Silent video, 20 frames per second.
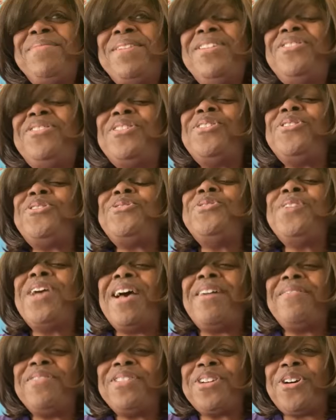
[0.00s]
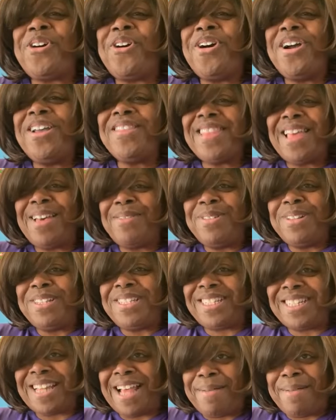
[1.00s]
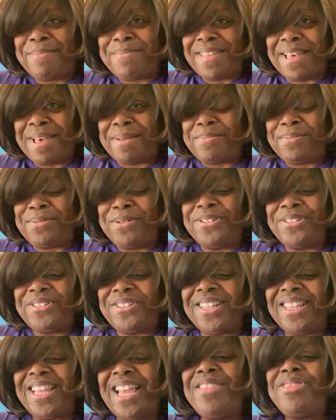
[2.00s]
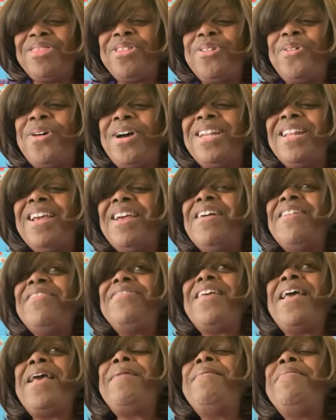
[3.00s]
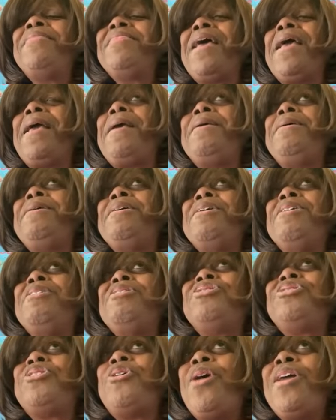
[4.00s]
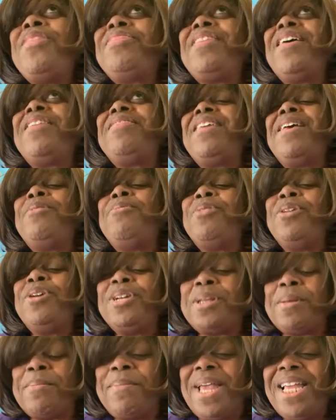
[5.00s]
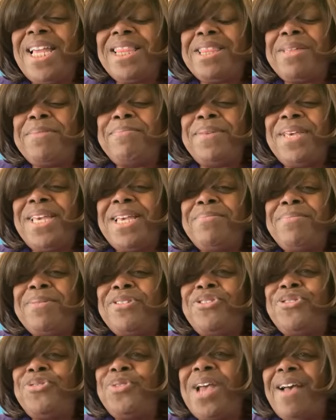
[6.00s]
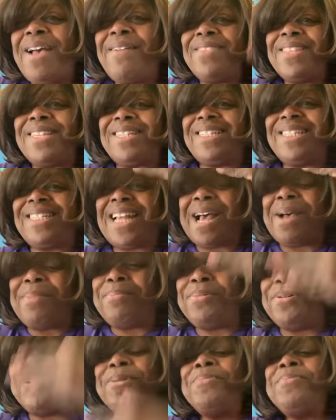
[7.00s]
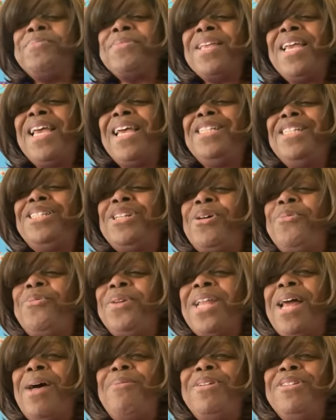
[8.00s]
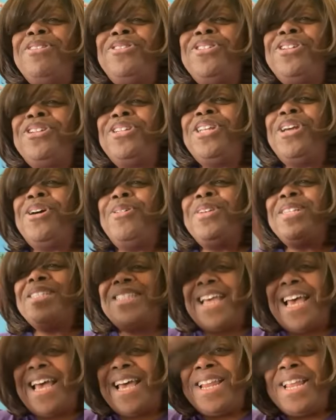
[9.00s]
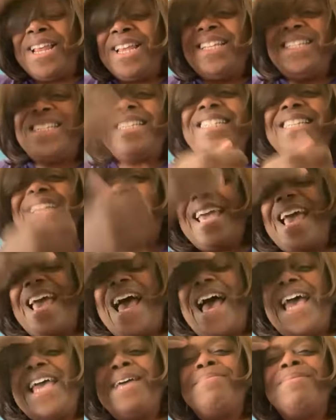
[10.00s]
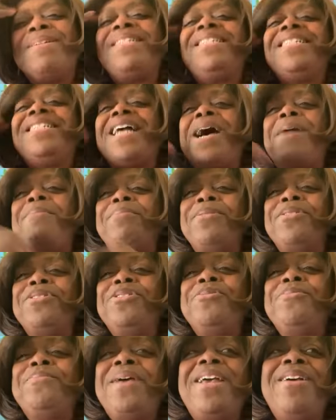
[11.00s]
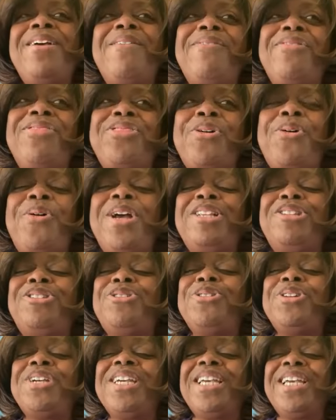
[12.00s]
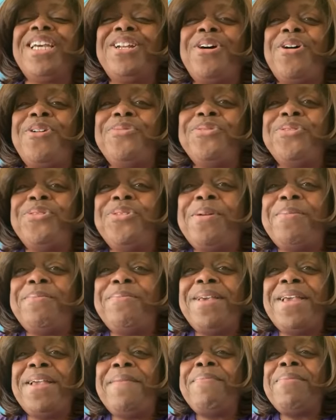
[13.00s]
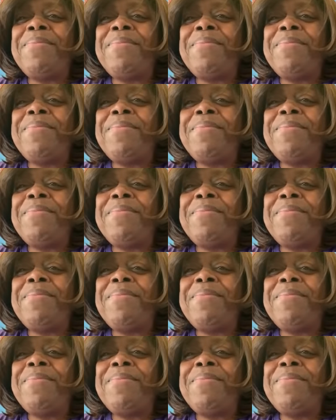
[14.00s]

means that you have the card that will stop that person. They thought they thought that they were going to make the bid, but you have the stopper. And so what I want you to know is that today I am a stopper. You may have thought you could get over on me,